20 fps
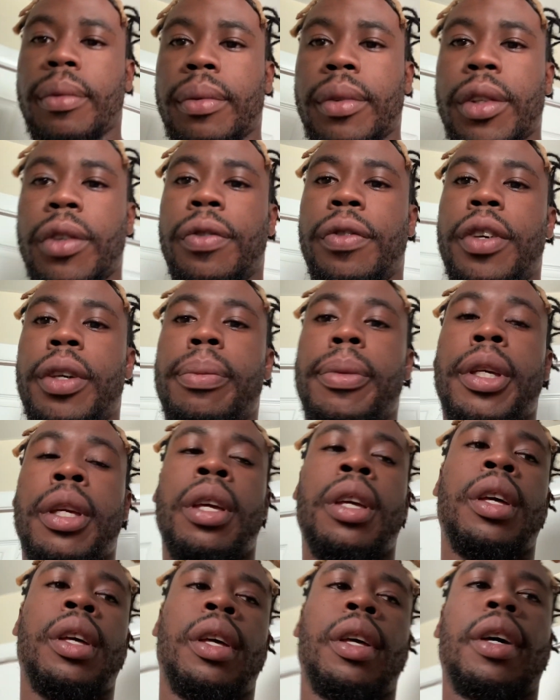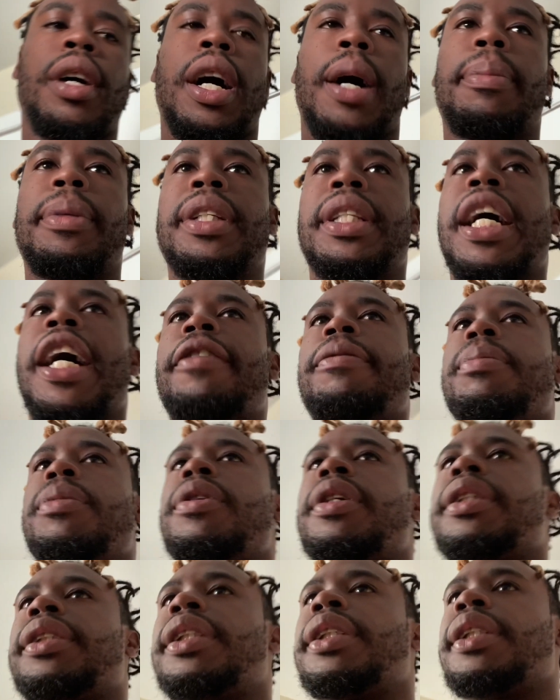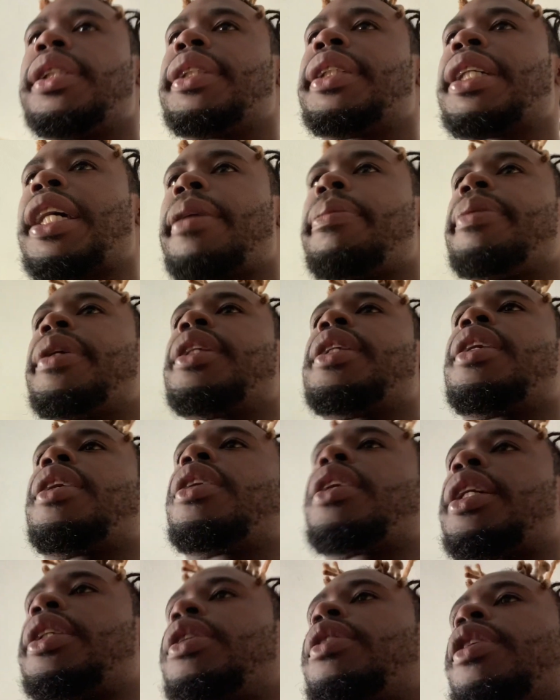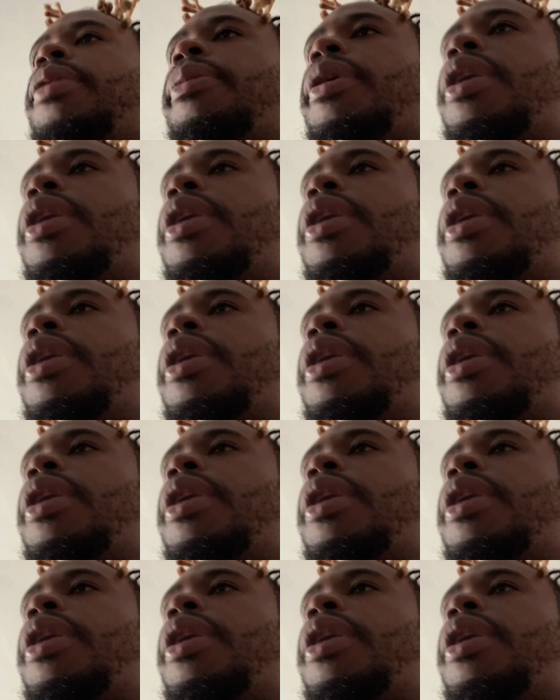You feel me? I'm going to dive more into this topic, dog. I know I'm